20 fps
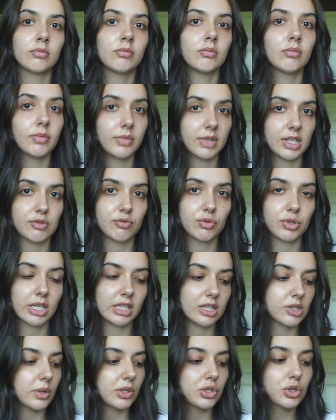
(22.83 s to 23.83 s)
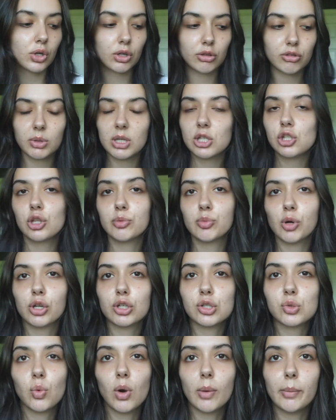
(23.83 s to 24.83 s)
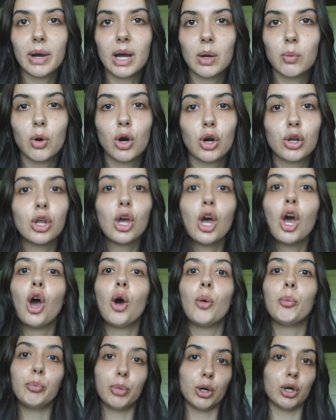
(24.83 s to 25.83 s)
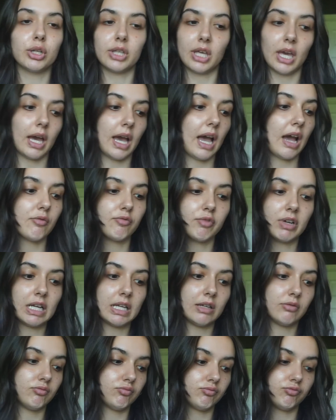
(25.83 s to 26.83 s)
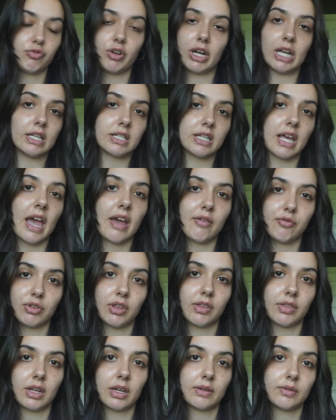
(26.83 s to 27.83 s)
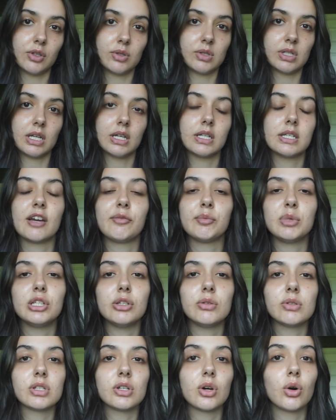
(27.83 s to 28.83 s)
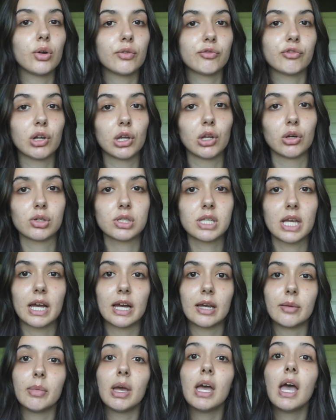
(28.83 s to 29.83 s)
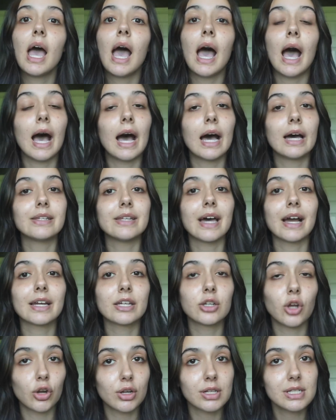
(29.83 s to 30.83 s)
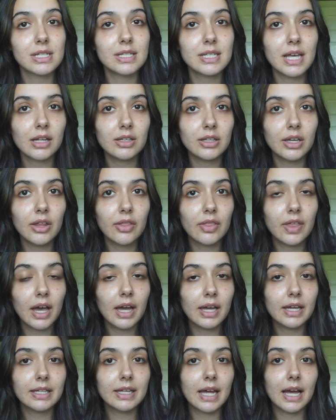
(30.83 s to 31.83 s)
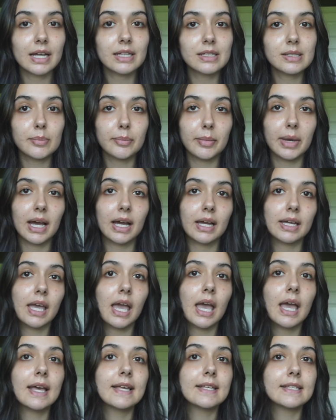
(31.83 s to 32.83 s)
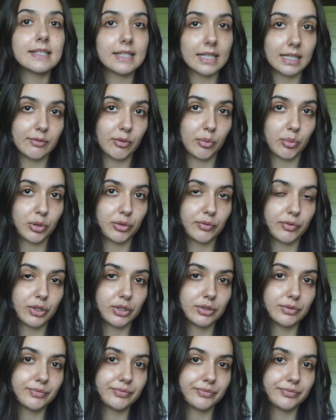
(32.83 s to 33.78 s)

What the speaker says: this routine. So I'll talk you through each of the products one by one. But yeah, I really rate everything that I've used here today. I've been using it all for a long time, and I can honestly tell you that it has my seal of approval.